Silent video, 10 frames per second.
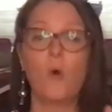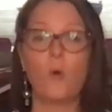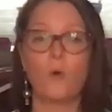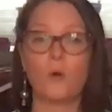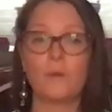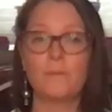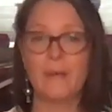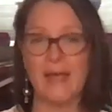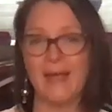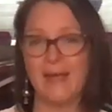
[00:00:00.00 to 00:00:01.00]
or
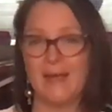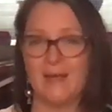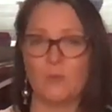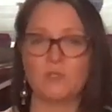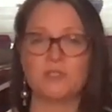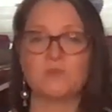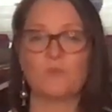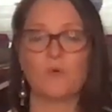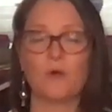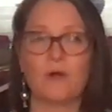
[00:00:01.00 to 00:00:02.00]
pain, which is
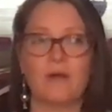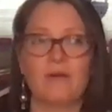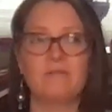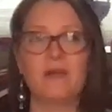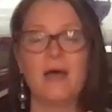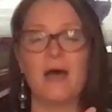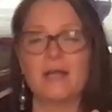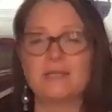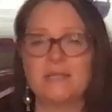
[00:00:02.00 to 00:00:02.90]
more of a